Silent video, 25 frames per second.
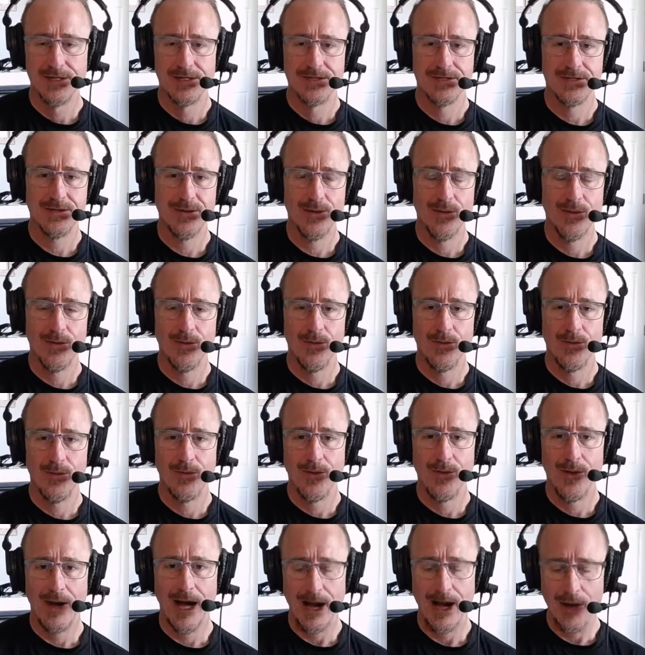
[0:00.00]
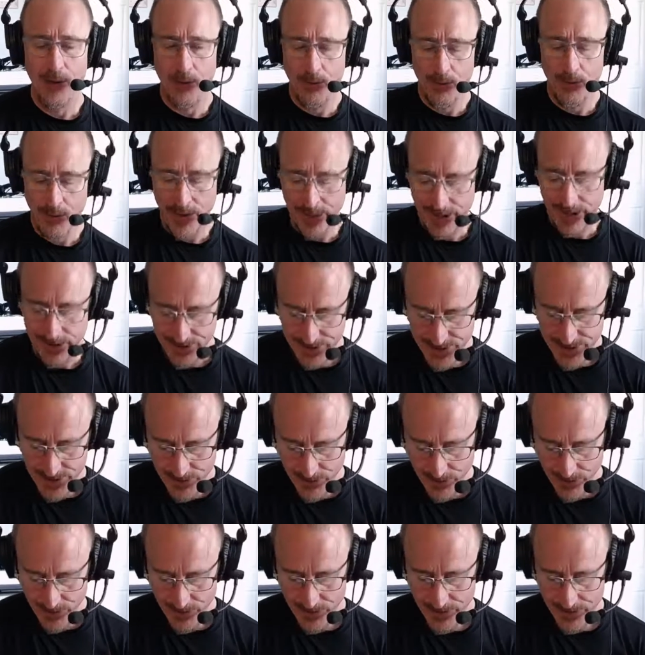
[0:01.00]
So I hope we do
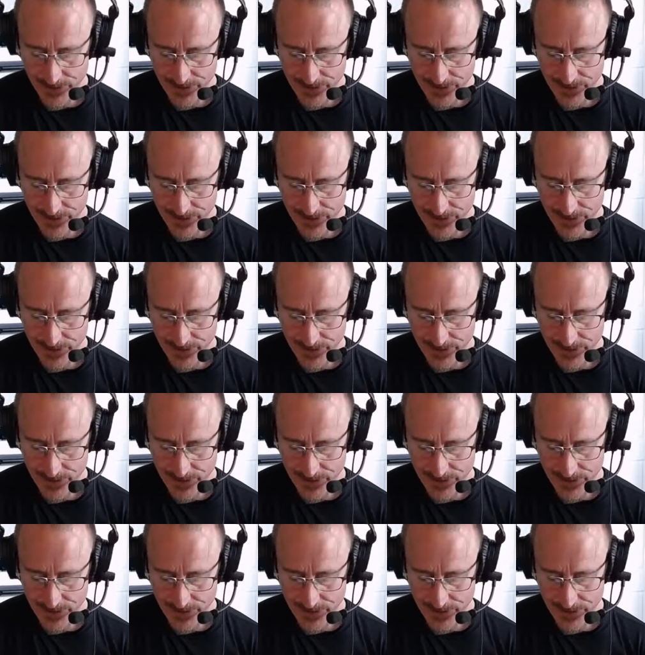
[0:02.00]
too.